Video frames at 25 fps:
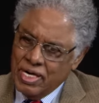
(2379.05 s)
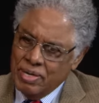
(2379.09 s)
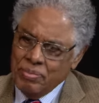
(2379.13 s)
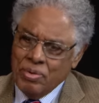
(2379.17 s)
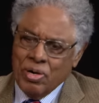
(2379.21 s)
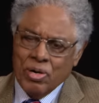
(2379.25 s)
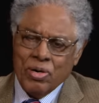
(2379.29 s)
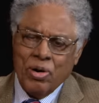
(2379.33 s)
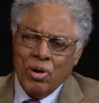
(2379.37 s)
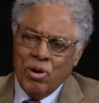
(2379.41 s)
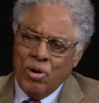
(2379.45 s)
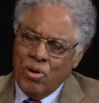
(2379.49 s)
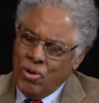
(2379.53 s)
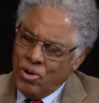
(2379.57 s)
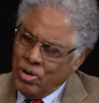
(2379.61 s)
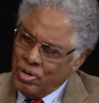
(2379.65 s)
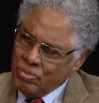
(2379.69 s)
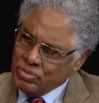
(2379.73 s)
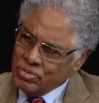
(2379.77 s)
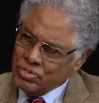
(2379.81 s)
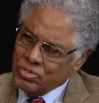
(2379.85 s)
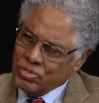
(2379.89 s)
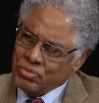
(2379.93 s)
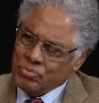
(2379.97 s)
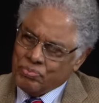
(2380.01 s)
among
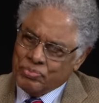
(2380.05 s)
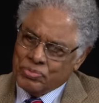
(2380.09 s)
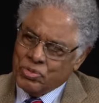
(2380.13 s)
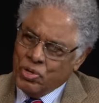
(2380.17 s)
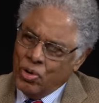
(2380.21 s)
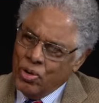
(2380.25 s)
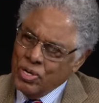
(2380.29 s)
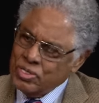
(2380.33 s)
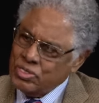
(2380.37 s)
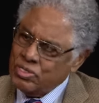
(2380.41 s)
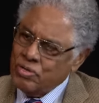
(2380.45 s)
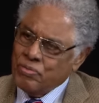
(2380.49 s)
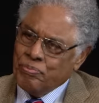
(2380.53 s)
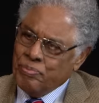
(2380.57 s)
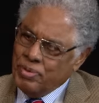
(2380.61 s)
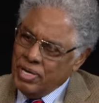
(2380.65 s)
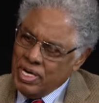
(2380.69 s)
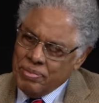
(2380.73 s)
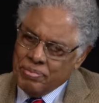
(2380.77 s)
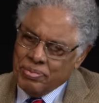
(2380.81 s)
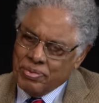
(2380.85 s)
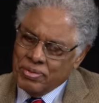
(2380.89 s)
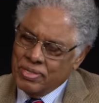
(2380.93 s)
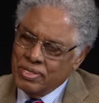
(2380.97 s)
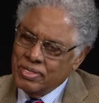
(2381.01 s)
all sorts of
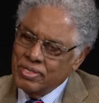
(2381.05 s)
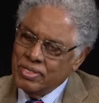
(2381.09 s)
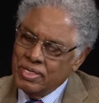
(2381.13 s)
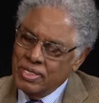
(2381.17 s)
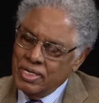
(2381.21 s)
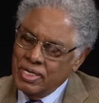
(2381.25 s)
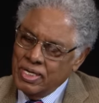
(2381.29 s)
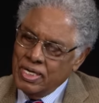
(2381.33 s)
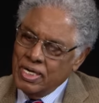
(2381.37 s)
people,